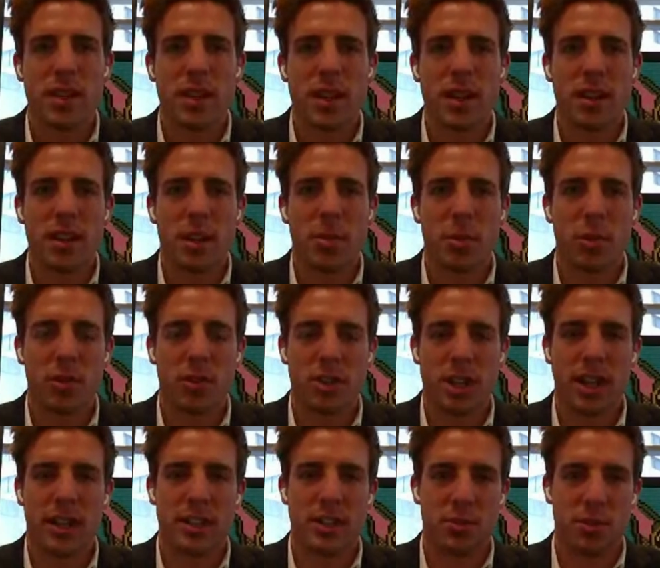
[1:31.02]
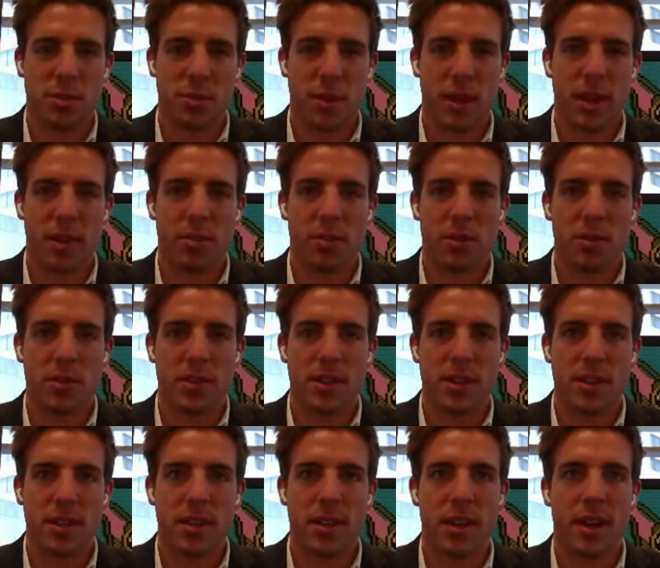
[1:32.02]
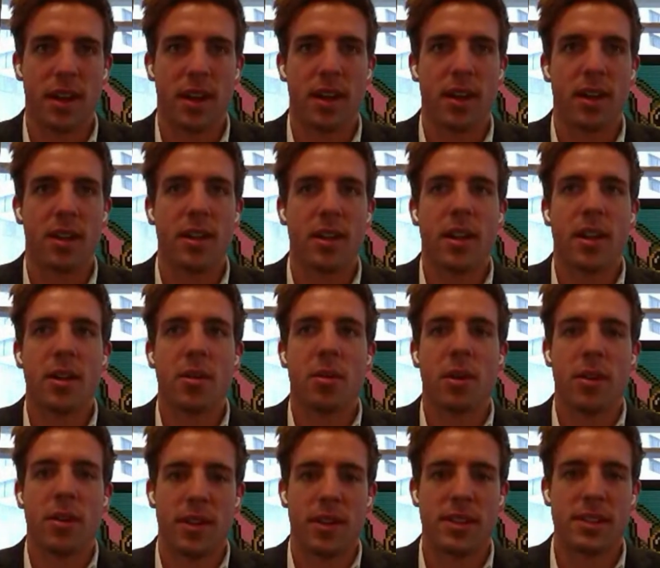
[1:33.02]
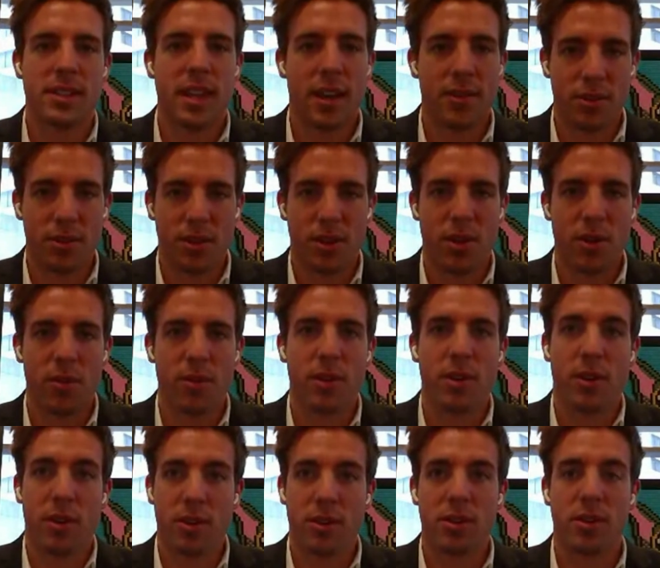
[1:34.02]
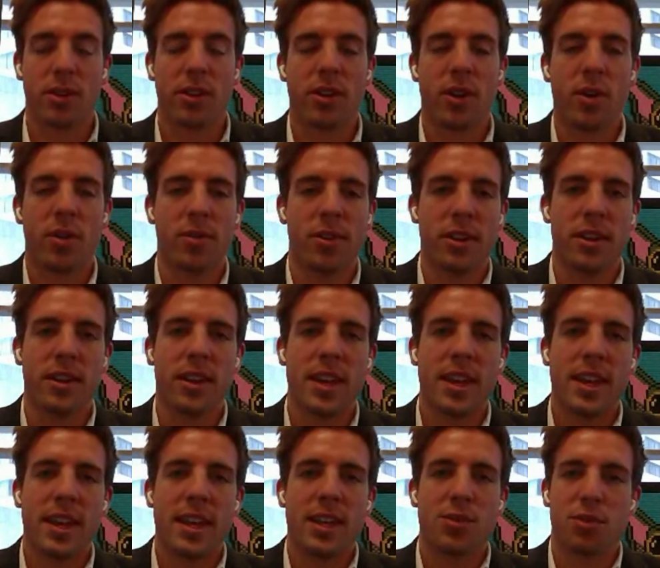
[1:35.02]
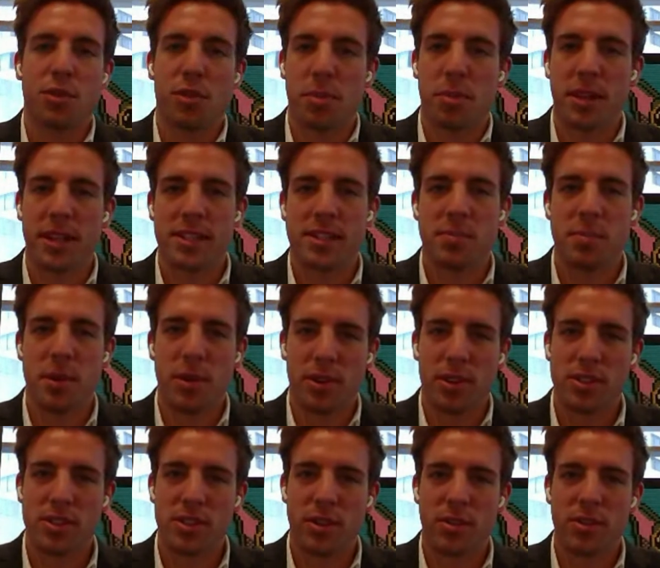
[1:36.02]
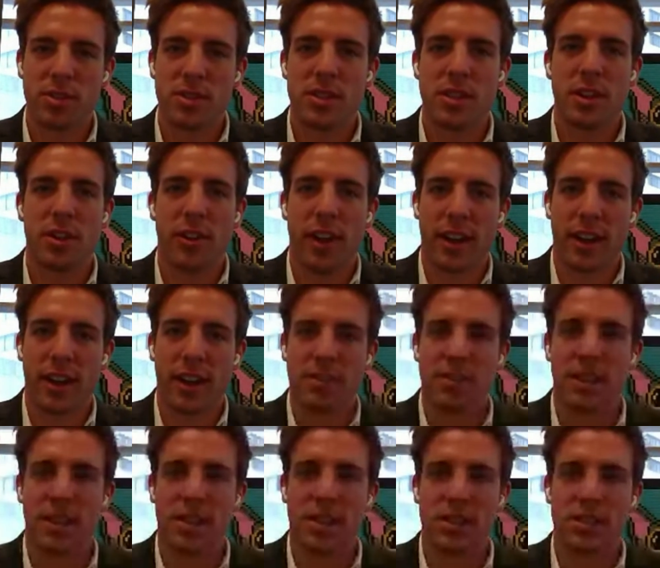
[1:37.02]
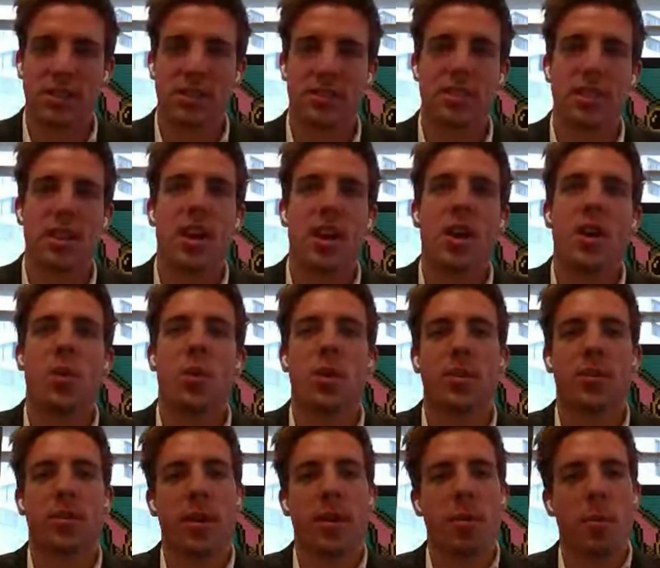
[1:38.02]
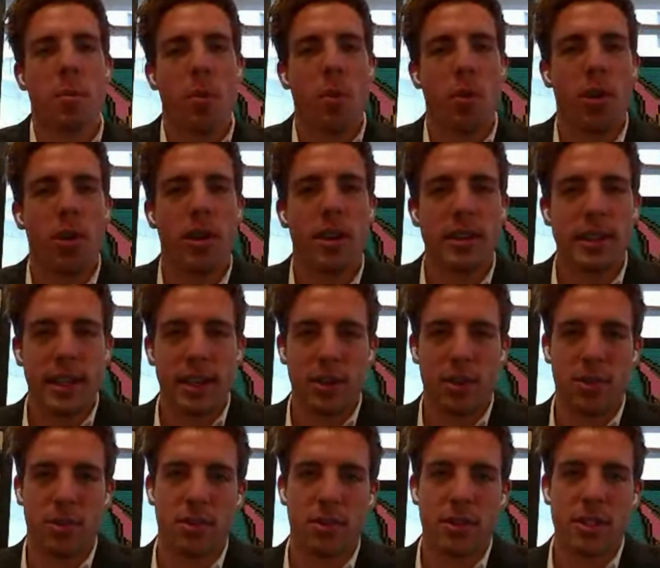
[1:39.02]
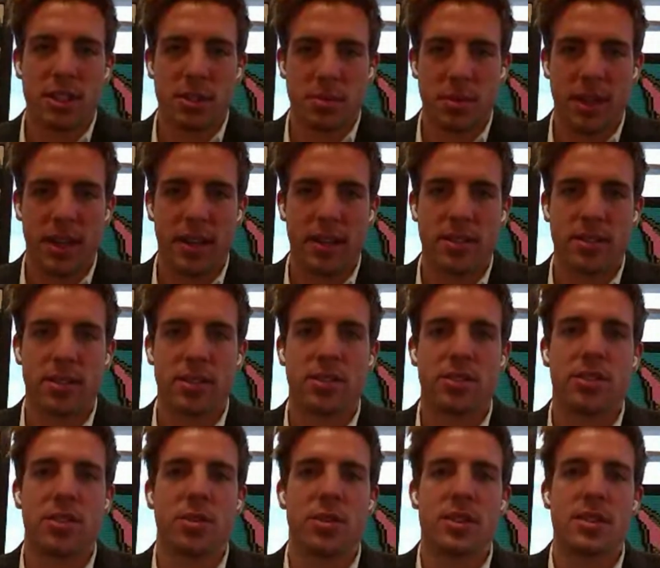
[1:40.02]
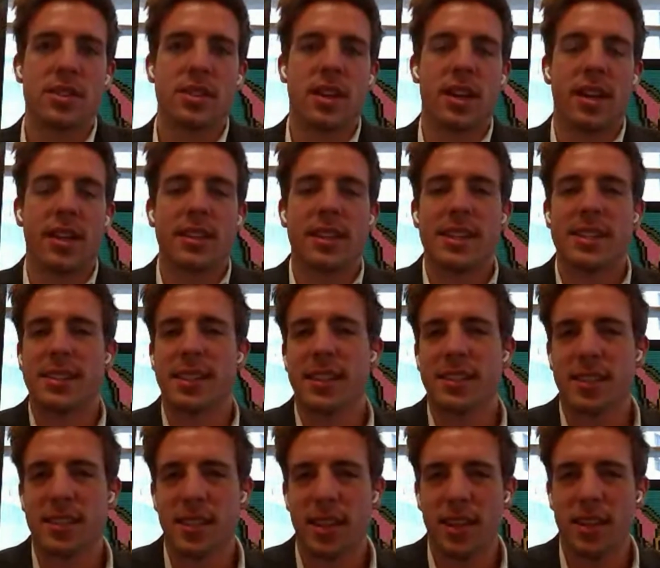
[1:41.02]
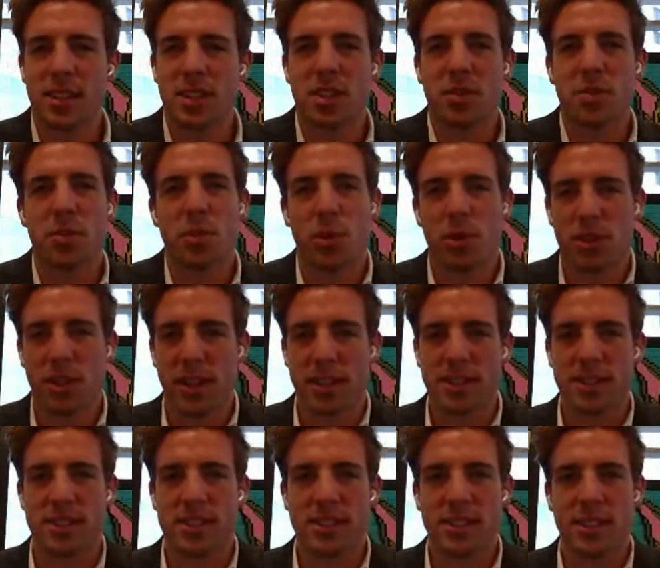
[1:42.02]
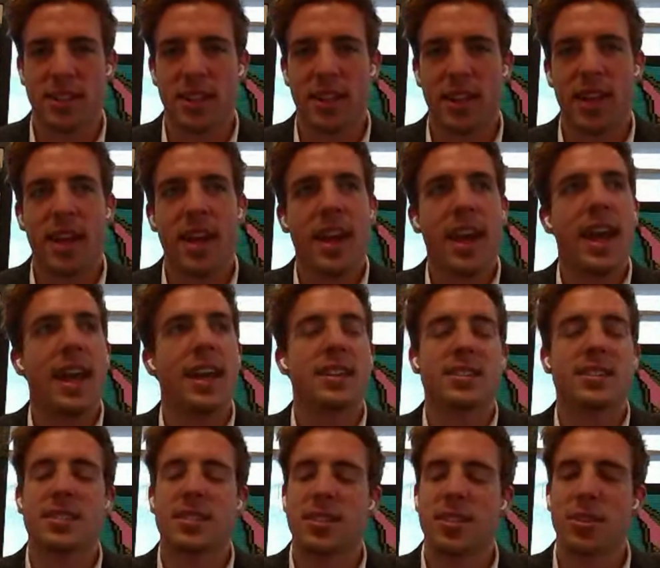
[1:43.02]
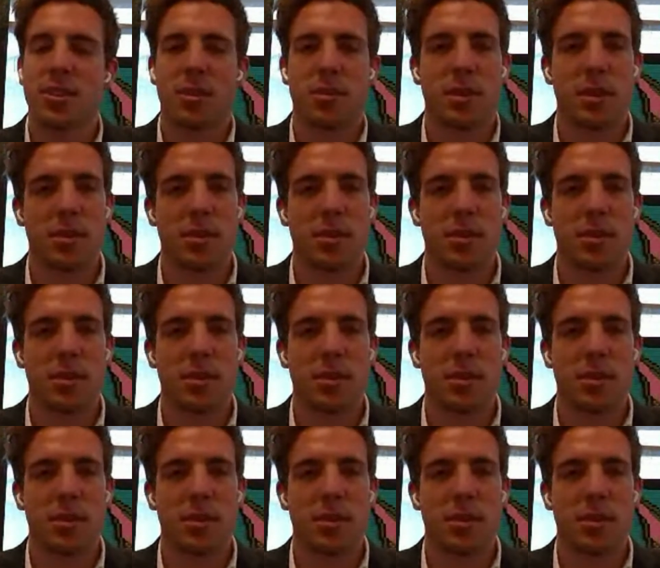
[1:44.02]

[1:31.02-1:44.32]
uh, number of changes we made with the uh, events after COVID or during COVID is we replaced building zones, the interactive sections, with more Lego displays. So it's uh, less things to touch, more things to see and it's still going to be an